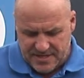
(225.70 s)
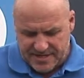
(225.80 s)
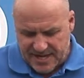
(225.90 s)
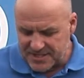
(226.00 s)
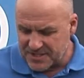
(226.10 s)

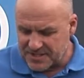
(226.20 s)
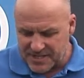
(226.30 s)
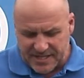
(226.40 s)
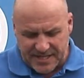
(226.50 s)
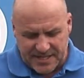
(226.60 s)
Now as you
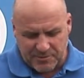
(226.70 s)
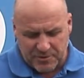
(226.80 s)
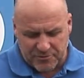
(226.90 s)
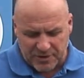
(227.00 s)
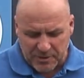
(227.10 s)
see here, with
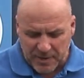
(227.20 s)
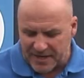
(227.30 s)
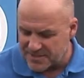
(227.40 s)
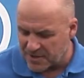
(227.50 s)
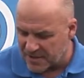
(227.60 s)
3
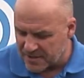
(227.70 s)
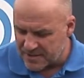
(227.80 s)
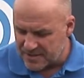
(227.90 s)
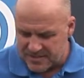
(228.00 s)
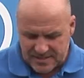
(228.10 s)
weights on,
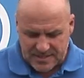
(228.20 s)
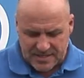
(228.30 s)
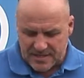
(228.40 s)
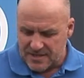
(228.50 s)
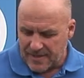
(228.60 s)

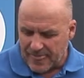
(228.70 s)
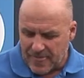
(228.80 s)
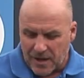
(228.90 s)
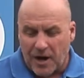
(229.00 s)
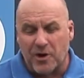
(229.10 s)

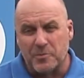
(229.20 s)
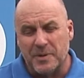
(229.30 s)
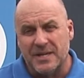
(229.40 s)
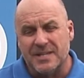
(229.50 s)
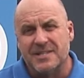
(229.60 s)
I'm
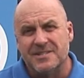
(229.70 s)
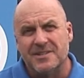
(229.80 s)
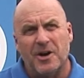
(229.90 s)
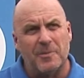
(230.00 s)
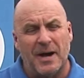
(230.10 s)

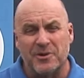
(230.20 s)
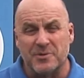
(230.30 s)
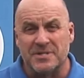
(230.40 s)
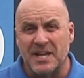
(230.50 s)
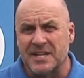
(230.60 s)

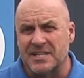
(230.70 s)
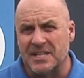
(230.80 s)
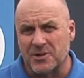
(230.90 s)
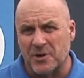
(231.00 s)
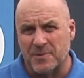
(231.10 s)
110
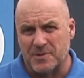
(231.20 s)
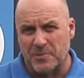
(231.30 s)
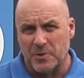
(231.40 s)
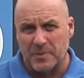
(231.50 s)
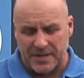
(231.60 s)
kilograms
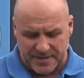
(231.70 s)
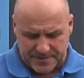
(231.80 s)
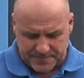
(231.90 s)
per metre.